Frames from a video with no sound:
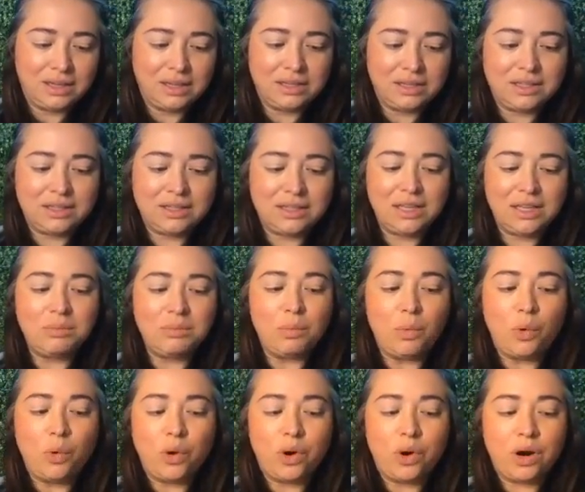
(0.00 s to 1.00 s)
see
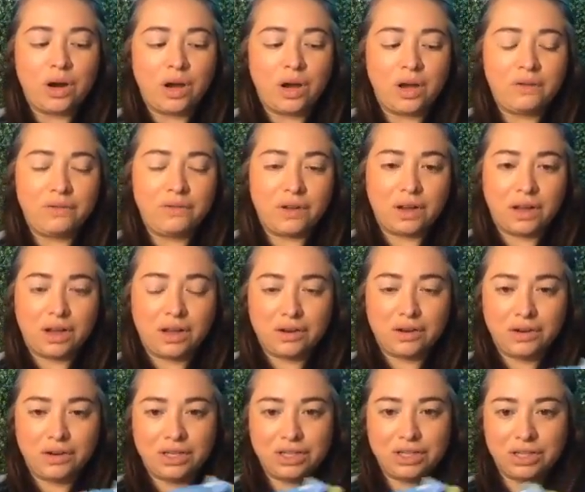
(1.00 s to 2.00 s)
more of the
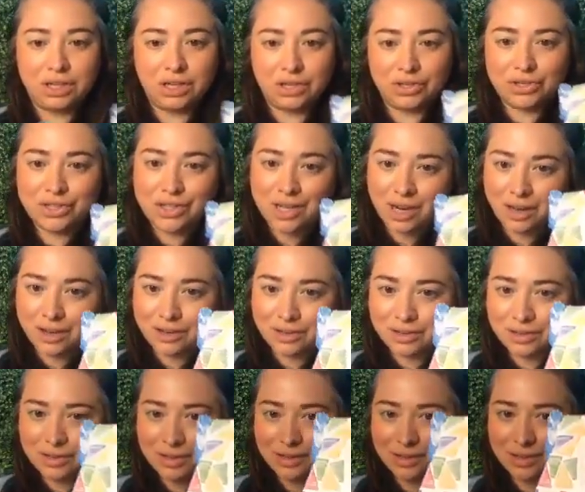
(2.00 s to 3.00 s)
coloration in your tile,
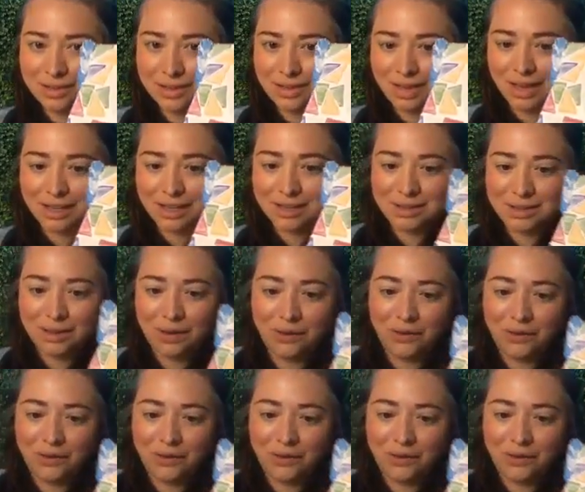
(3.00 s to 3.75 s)
like so.